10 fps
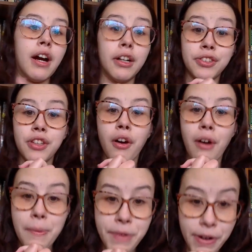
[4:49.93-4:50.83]
Also,
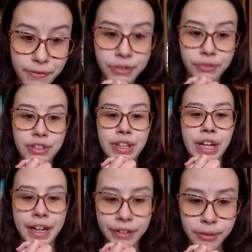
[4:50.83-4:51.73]
I'm nervous for the
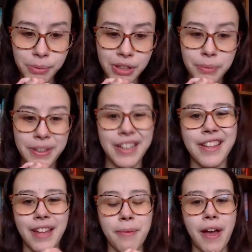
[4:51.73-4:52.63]
next book
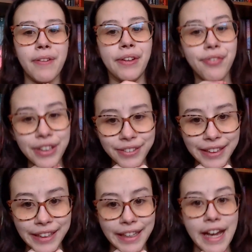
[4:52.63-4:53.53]
because I have a
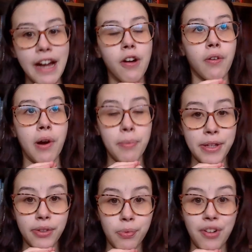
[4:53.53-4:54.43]
feeling that
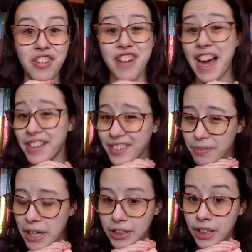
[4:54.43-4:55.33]
Oromas won't last
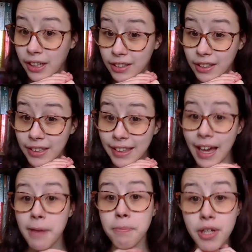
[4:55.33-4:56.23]
much longer in
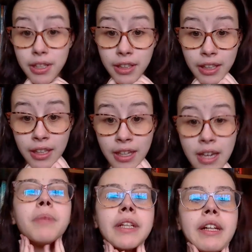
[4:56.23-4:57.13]
that book
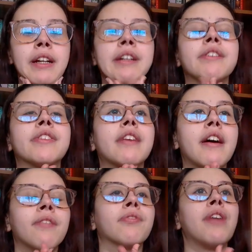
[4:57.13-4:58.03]
because
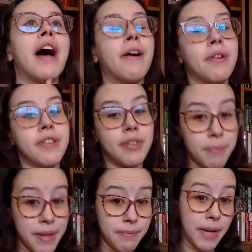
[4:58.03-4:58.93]
of how it's
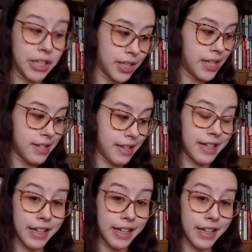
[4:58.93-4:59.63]
been mentioned in